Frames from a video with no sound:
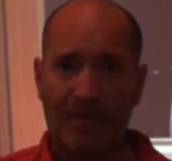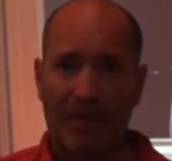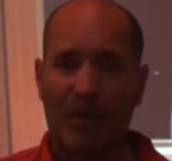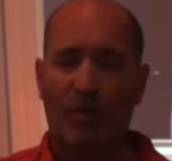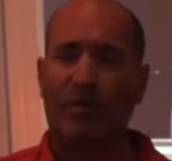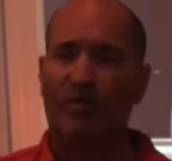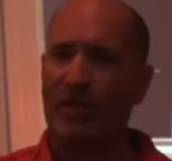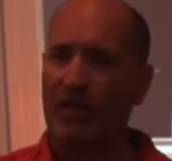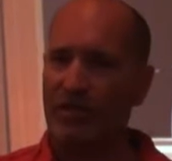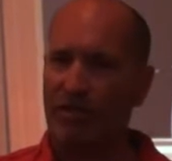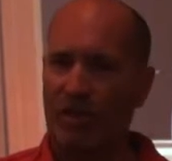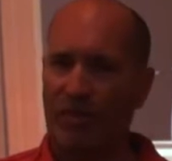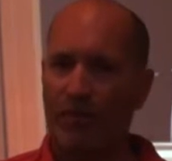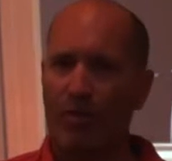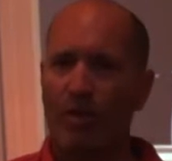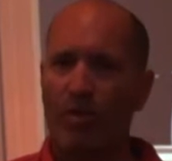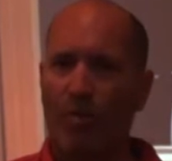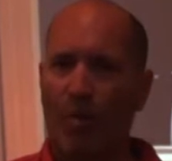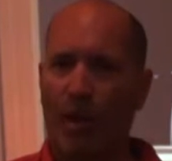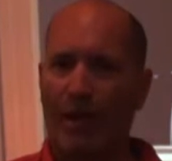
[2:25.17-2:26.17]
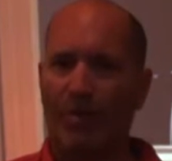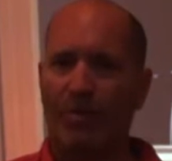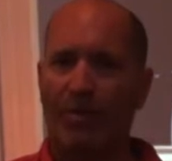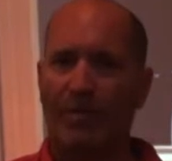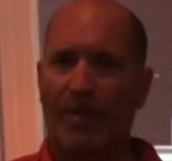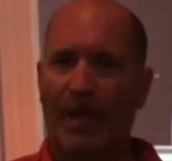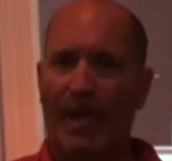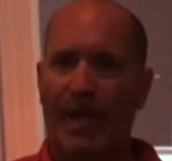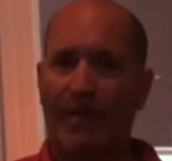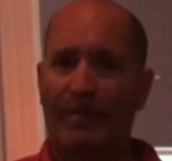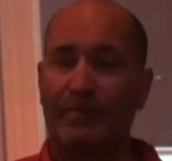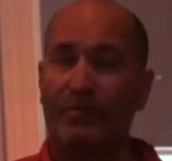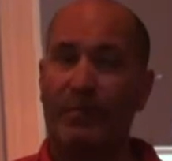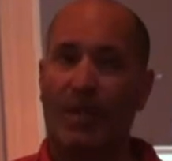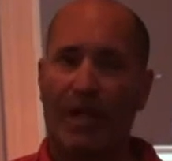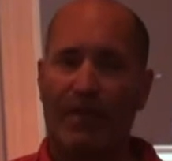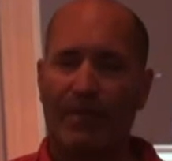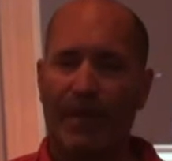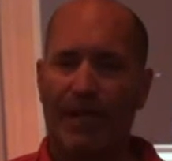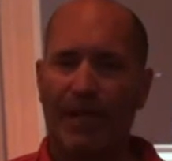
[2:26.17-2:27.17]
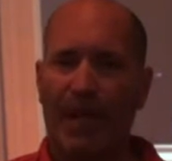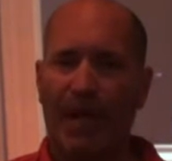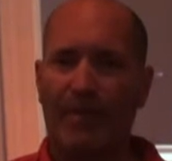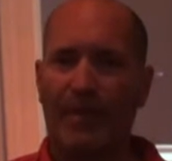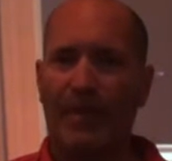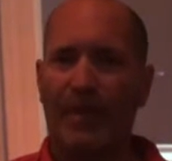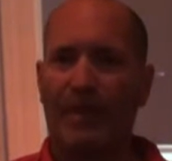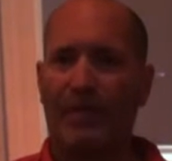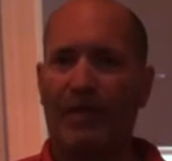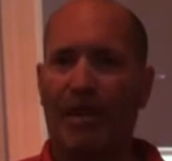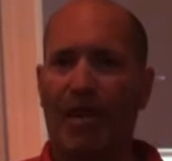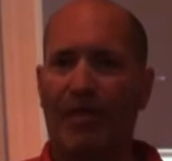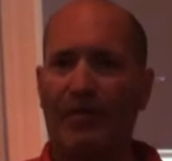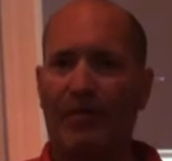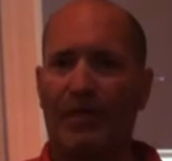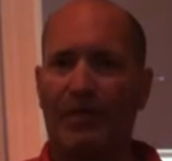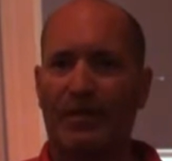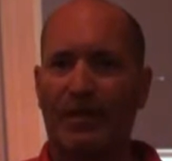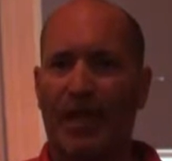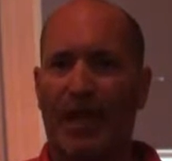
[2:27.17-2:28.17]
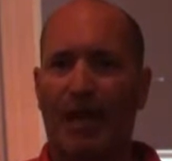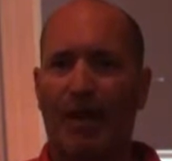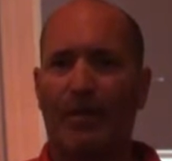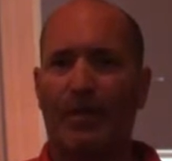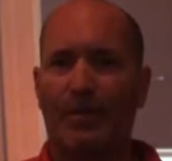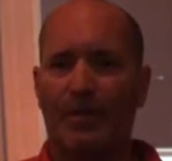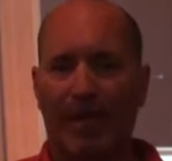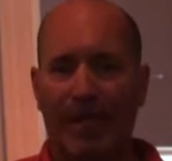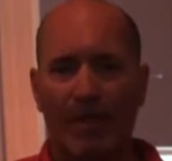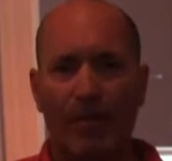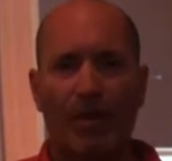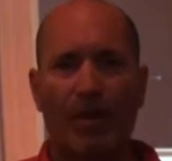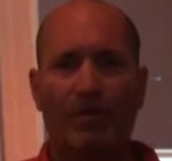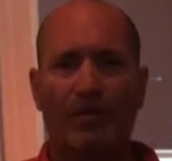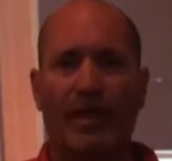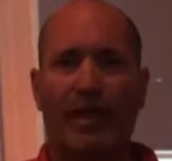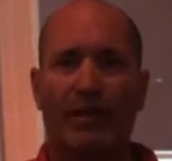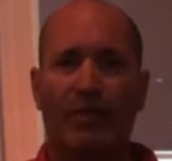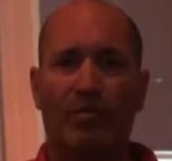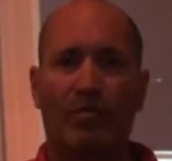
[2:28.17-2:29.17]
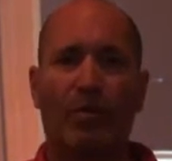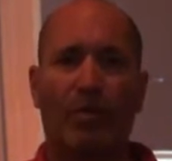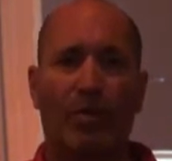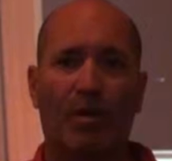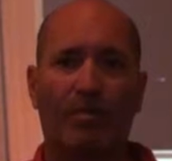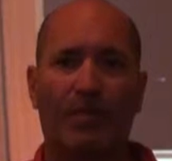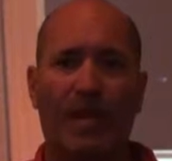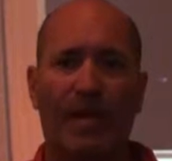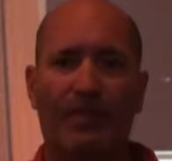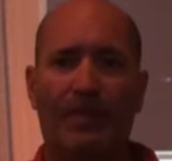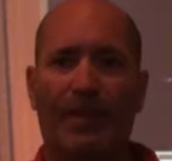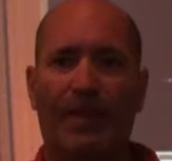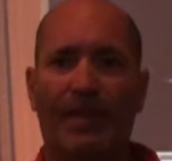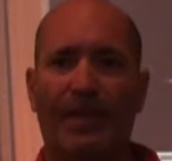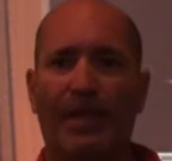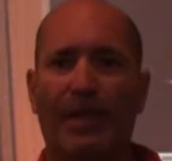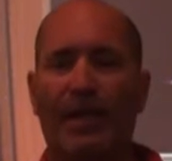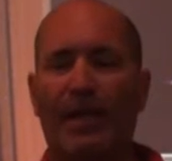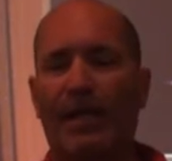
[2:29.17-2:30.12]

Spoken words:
Is that someone you want in your band? It might not be a conflict now, but later on down the road it might be.